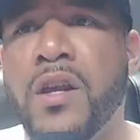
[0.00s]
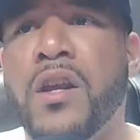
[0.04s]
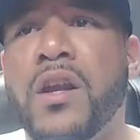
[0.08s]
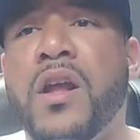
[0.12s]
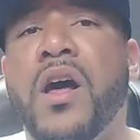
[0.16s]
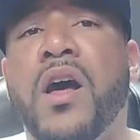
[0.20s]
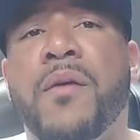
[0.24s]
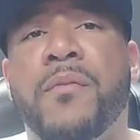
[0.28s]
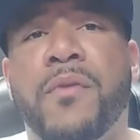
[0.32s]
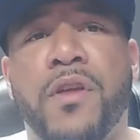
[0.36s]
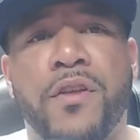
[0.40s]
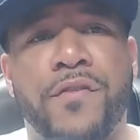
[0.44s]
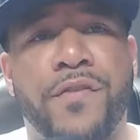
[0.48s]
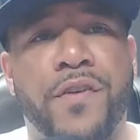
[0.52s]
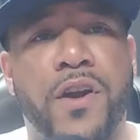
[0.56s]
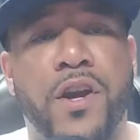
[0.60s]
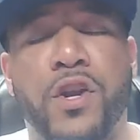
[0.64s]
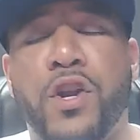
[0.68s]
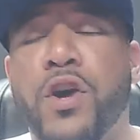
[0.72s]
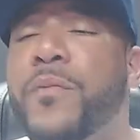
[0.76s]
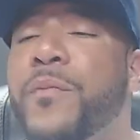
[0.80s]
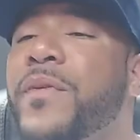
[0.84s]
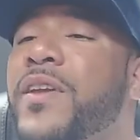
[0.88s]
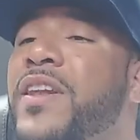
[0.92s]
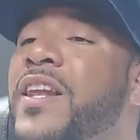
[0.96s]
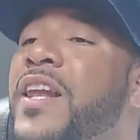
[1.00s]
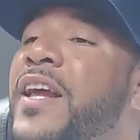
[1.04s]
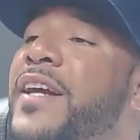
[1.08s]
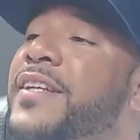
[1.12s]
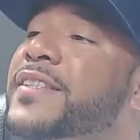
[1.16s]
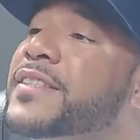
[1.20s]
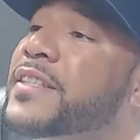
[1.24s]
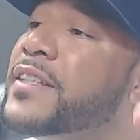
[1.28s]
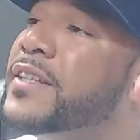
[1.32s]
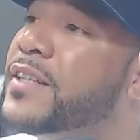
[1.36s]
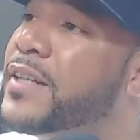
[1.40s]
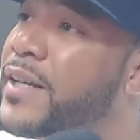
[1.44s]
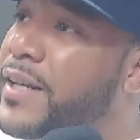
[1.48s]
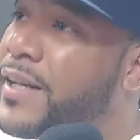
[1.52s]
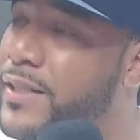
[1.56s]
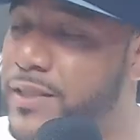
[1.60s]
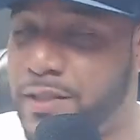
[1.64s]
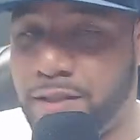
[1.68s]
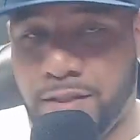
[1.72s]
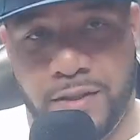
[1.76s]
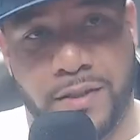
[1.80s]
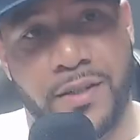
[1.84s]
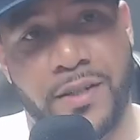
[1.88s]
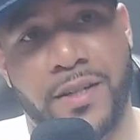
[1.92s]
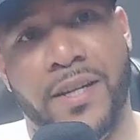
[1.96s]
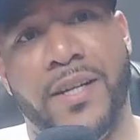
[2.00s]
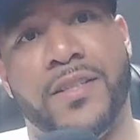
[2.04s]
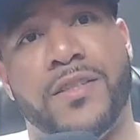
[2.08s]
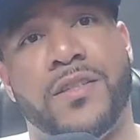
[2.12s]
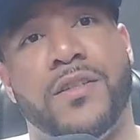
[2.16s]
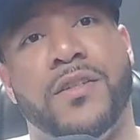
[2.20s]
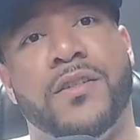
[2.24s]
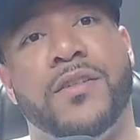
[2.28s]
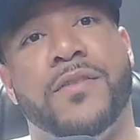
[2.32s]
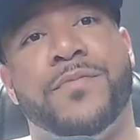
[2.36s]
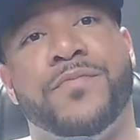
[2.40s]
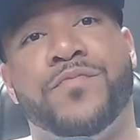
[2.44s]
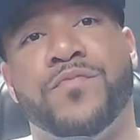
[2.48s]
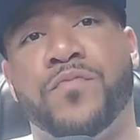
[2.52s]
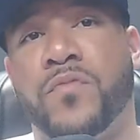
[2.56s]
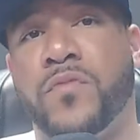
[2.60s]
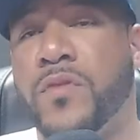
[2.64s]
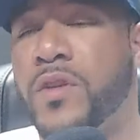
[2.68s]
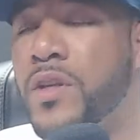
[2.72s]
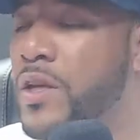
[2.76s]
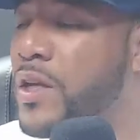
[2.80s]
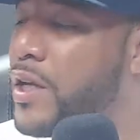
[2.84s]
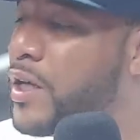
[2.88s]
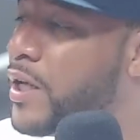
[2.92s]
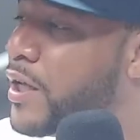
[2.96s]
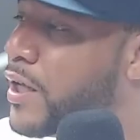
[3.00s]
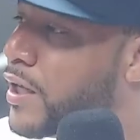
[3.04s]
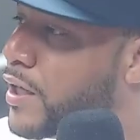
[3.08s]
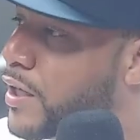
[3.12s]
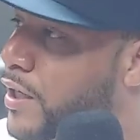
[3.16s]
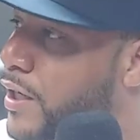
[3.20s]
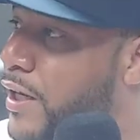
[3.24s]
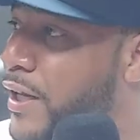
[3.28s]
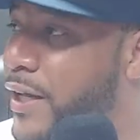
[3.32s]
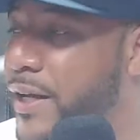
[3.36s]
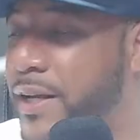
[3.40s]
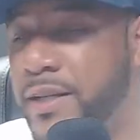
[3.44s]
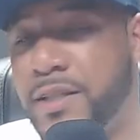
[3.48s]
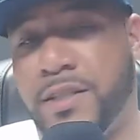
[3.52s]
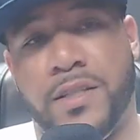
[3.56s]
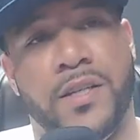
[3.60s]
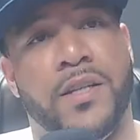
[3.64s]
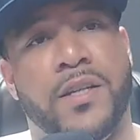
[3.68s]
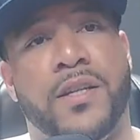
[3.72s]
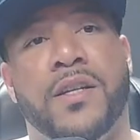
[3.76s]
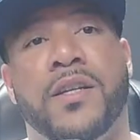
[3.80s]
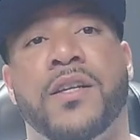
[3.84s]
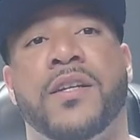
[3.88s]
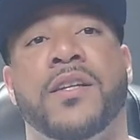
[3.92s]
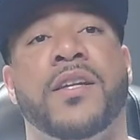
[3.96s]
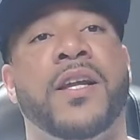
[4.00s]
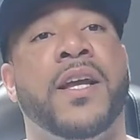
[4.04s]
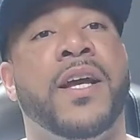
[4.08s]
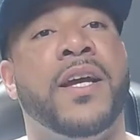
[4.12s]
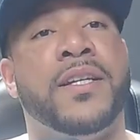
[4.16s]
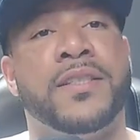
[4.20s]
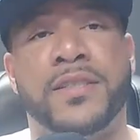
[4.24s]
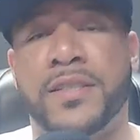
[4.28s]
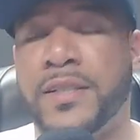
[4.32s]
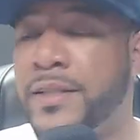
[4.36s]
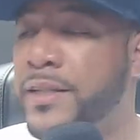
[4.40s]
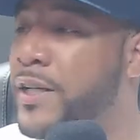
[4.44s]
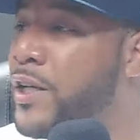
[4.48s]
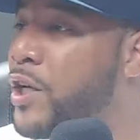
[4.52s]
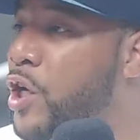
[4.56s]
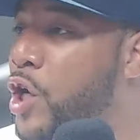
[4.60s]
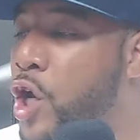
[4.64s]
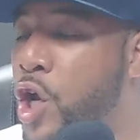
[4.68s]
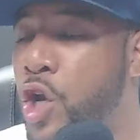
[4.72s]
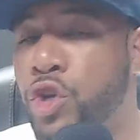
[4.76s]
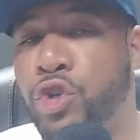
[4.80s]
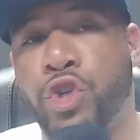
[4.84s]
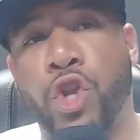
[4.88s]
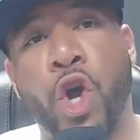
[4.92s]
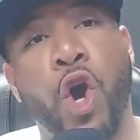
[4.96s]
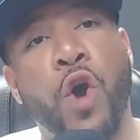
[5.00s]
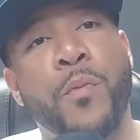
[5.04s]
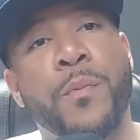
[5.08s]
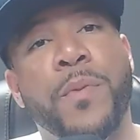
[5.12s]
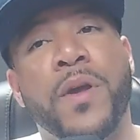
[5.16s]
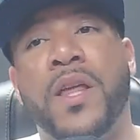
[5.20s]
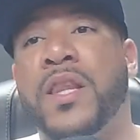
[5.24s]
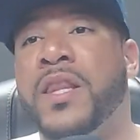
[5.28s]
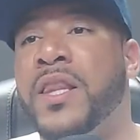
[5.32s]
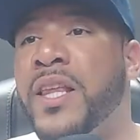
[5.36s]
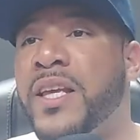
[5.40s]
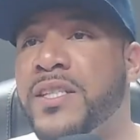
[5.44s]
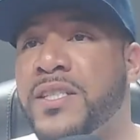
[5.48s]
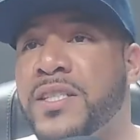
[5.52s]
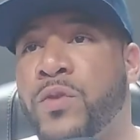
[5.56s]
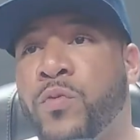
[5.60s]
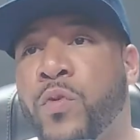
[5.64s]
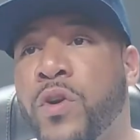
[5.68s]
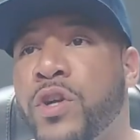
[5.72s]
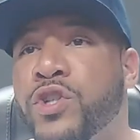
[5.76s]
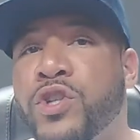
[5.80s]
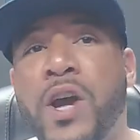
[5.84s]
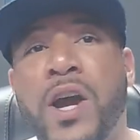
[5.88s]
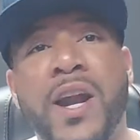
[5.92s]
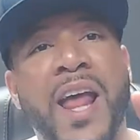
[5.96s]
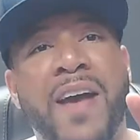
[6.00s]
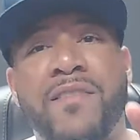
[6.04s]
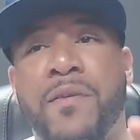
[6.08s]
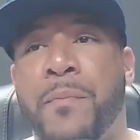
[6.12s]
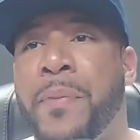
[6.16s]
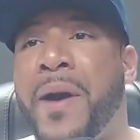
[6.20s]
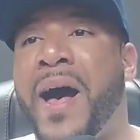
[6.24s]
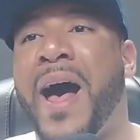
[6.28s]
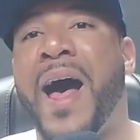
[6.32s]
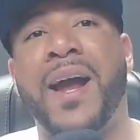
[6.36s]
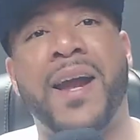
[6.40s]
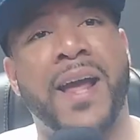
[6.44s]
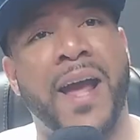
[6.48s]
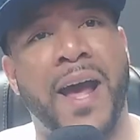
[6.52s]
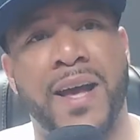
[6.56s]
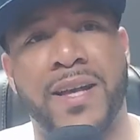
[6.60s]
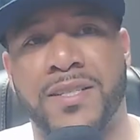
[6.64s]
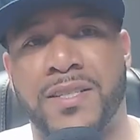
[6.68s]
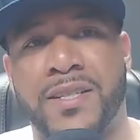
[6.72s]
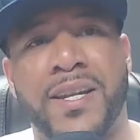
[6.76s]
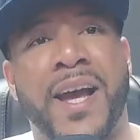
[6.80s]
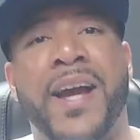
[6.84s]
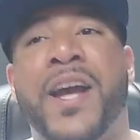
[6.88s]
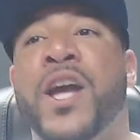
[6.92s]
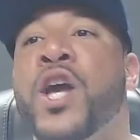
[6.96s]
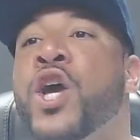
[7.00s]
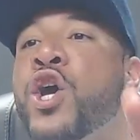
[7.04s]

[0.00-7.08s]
No, motherfucker, don't porn. Listen. Food porn. Listen. Listen, we're trying to have a podcast tonight. I